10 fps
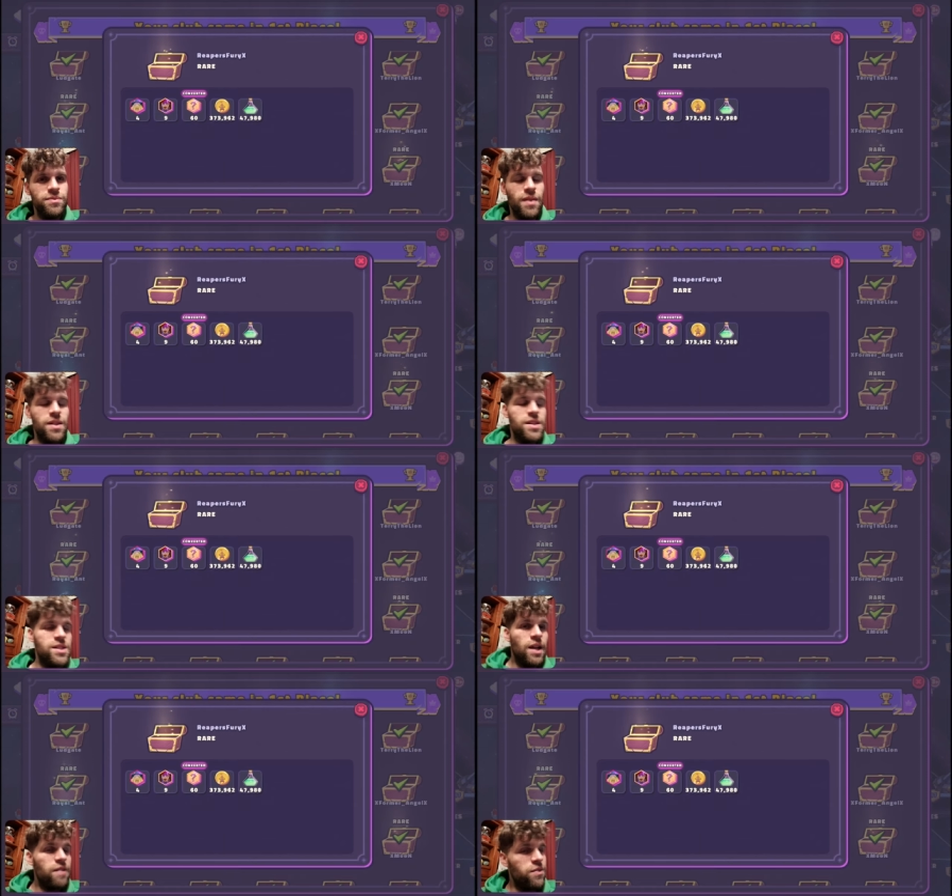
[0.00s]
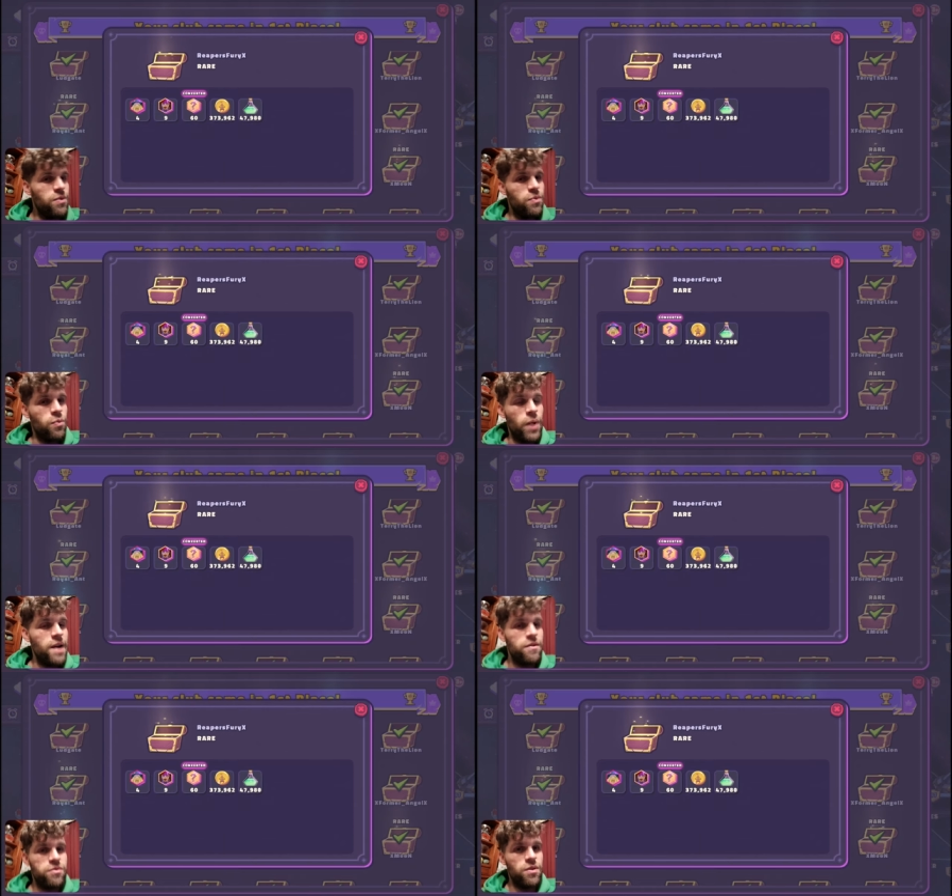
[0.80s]
it's still up from way
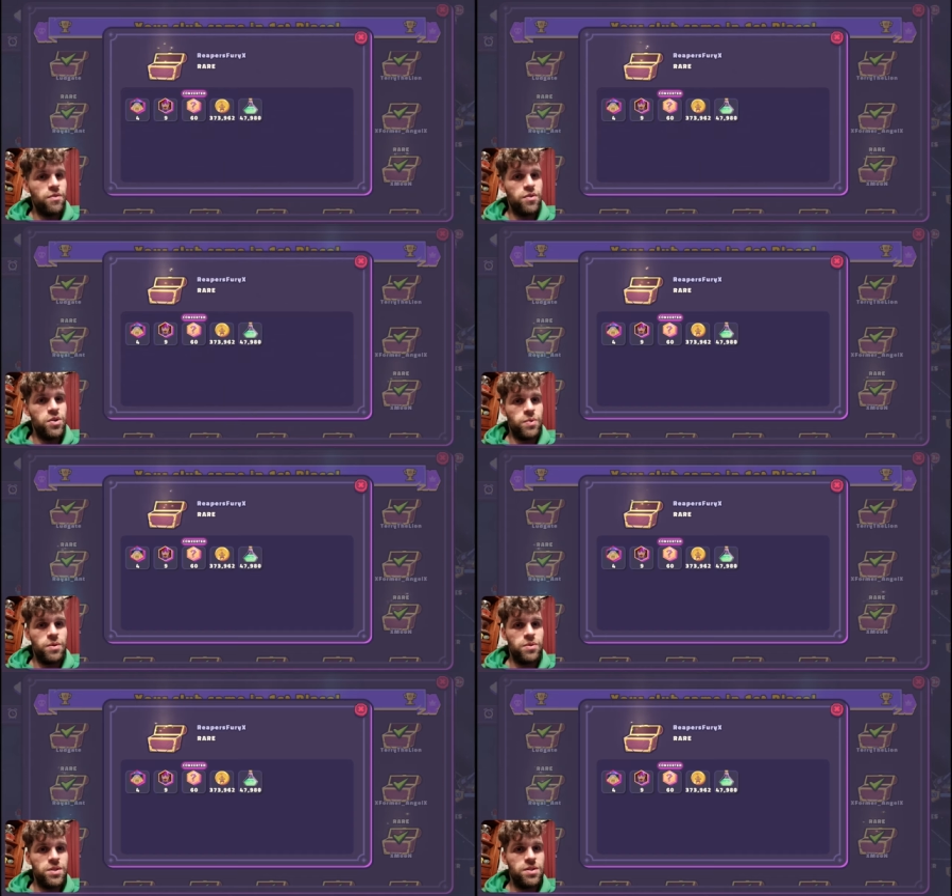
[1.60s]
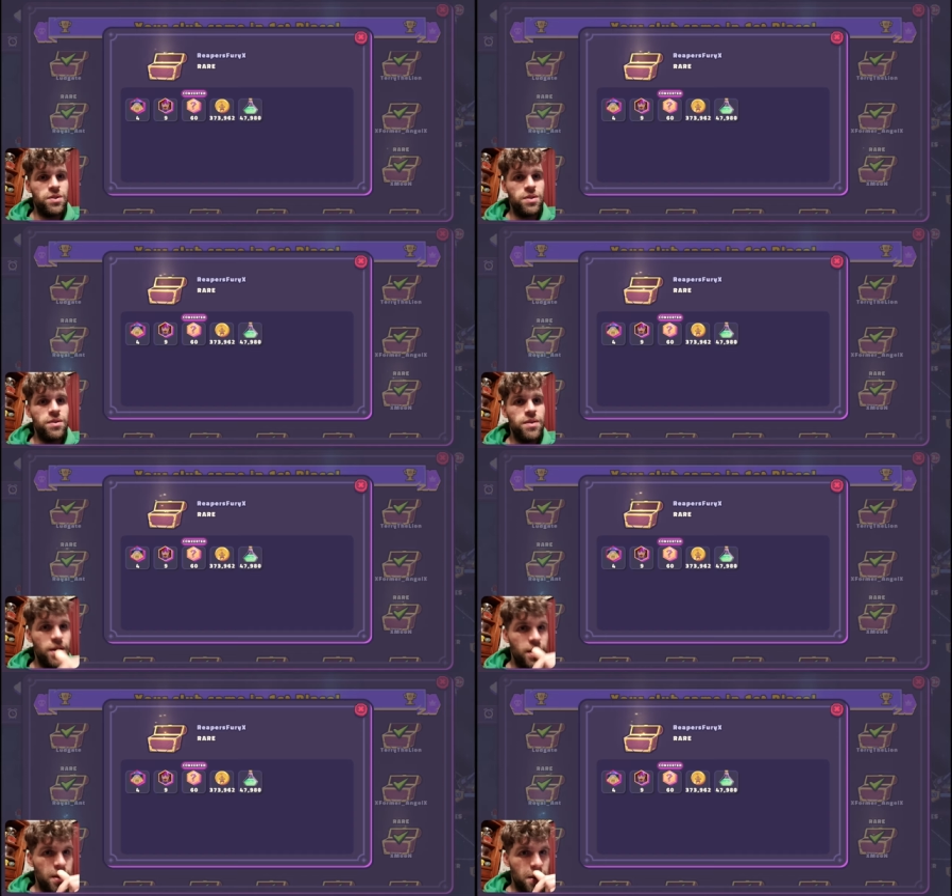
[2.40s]
up from the first week, which is good.
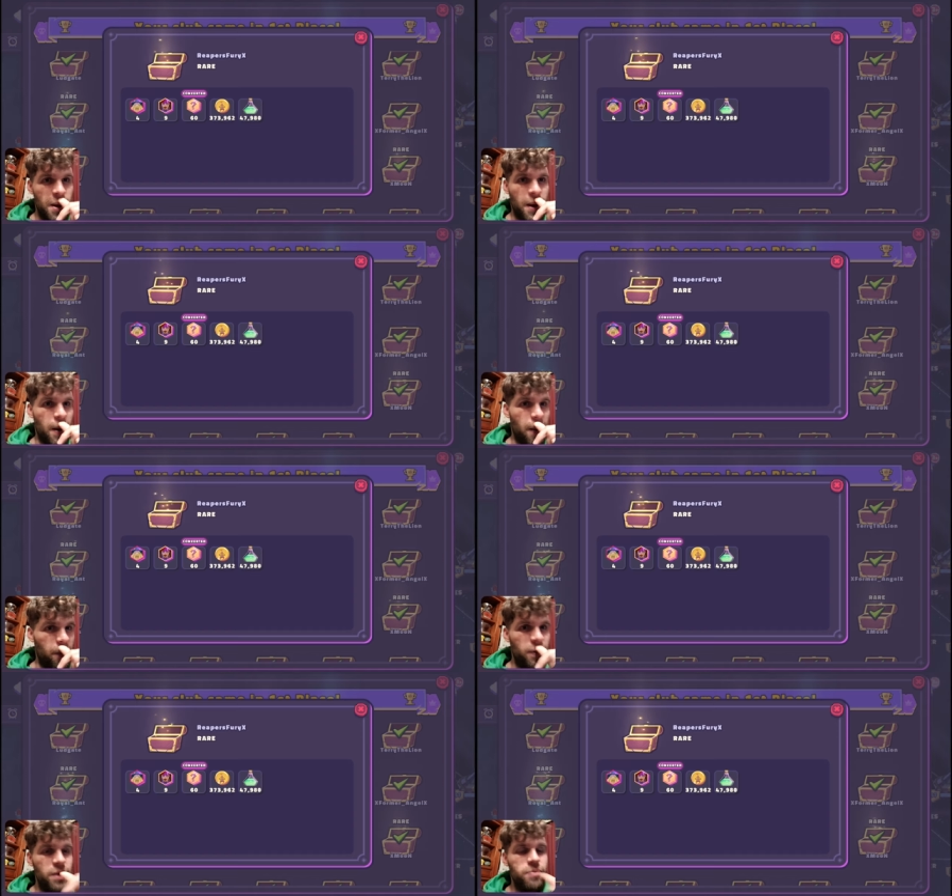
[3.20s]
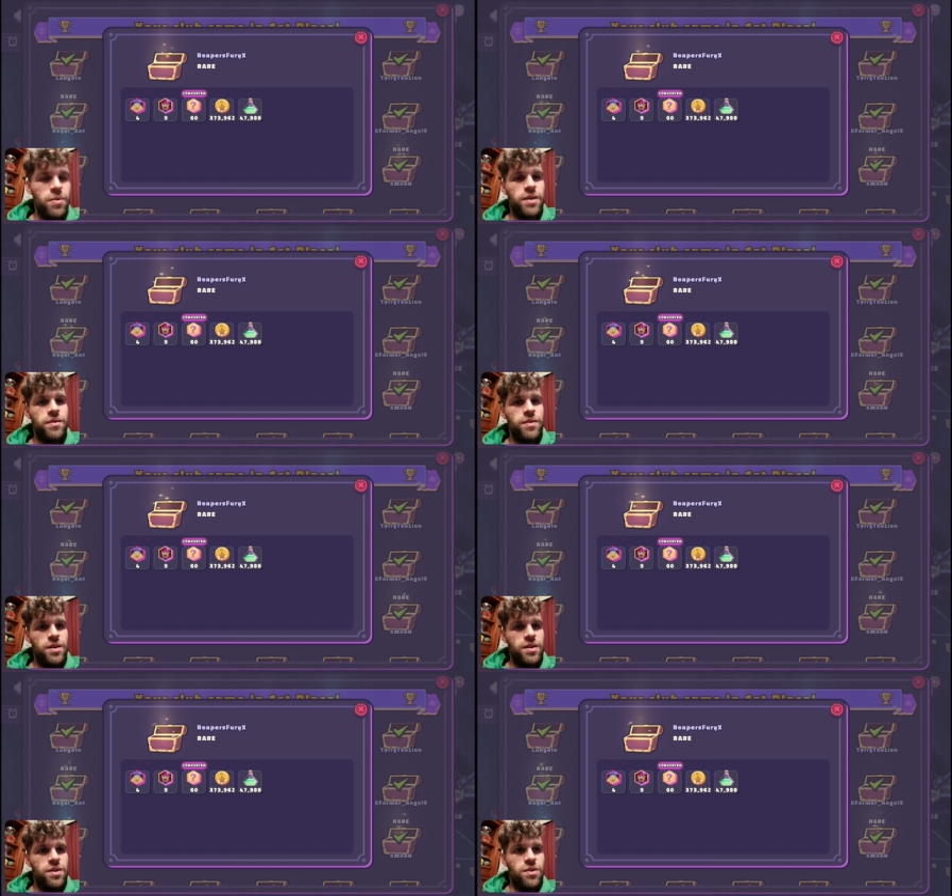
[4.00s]
Uh, Reaper
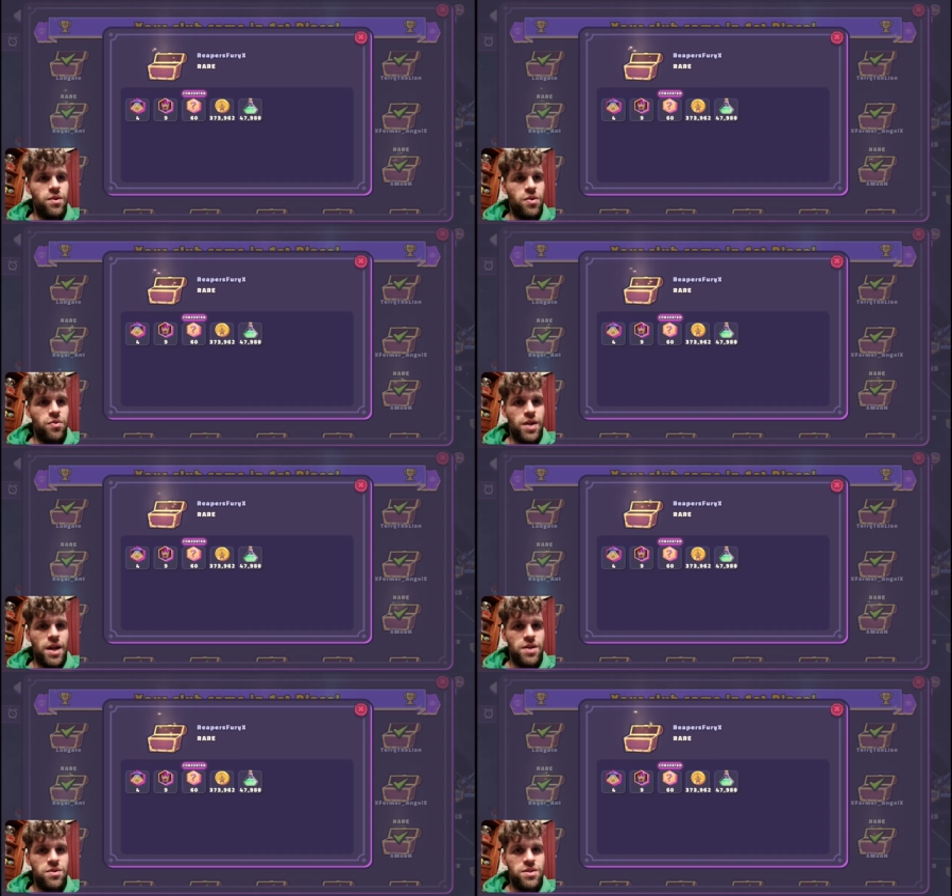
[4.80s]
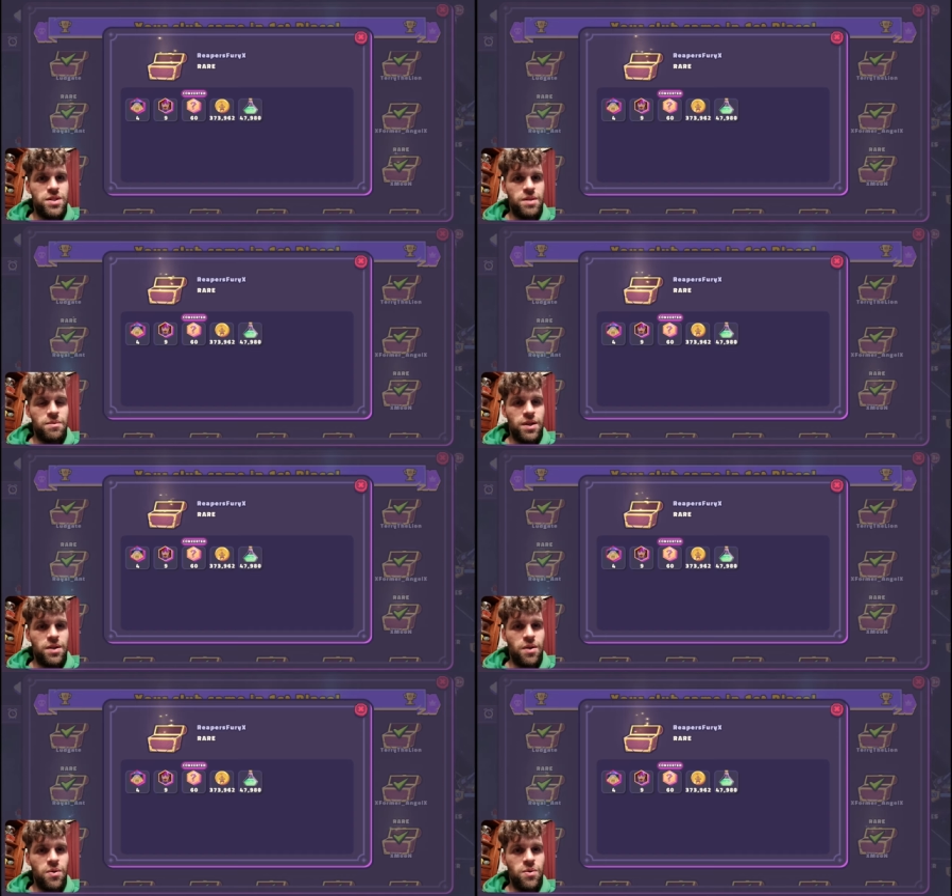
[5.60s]
got 300 and something
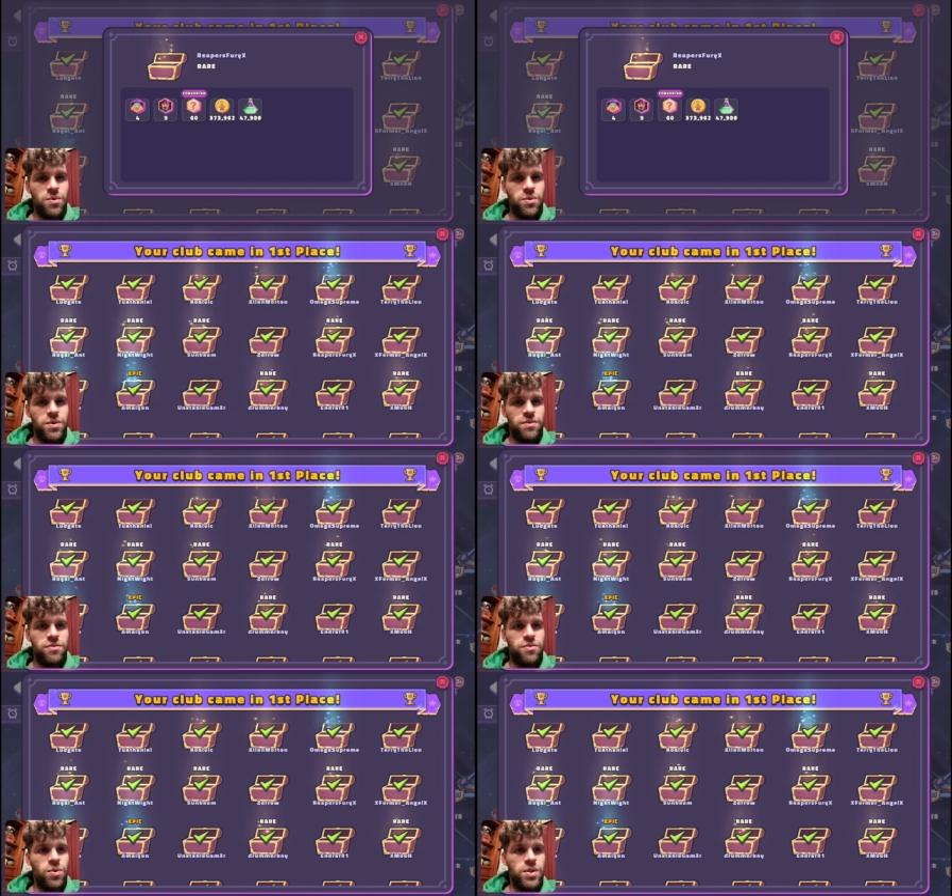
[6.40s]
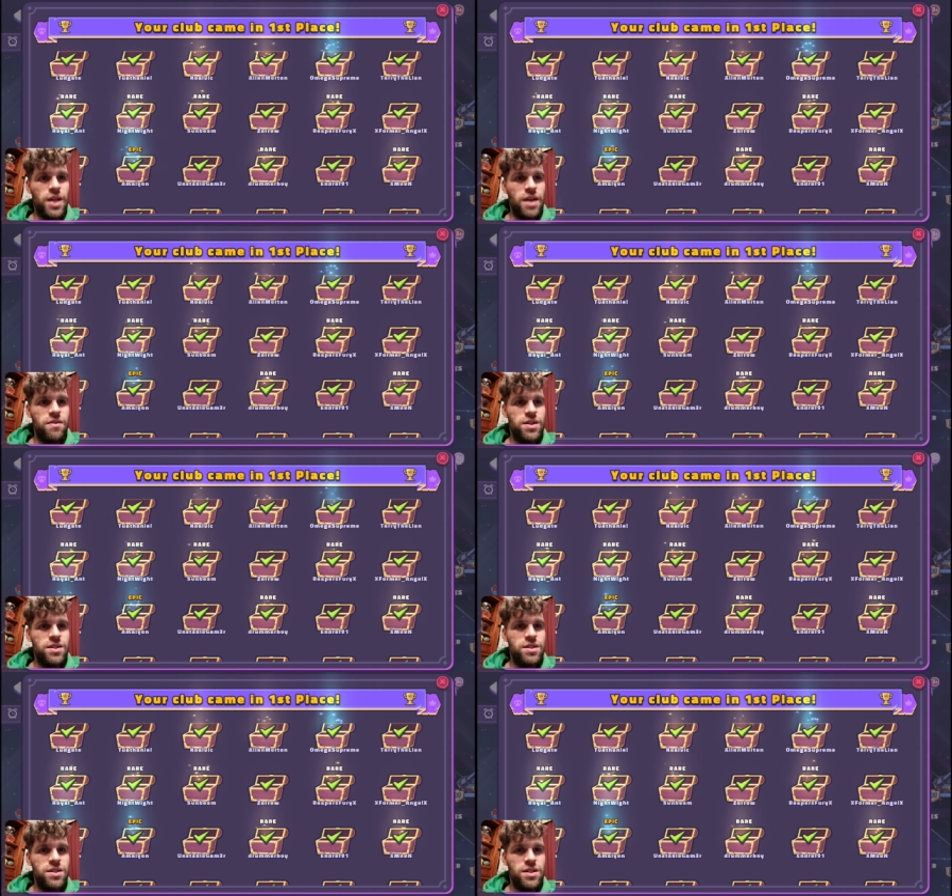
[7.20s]
gold for
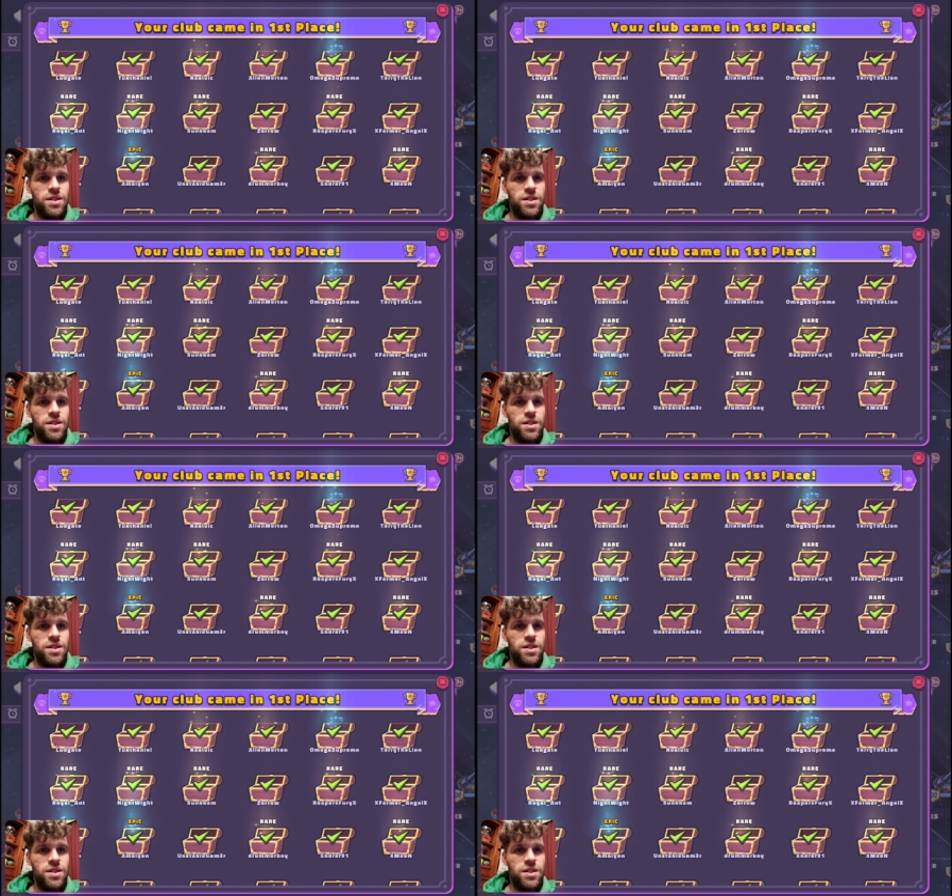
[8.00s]
Davies.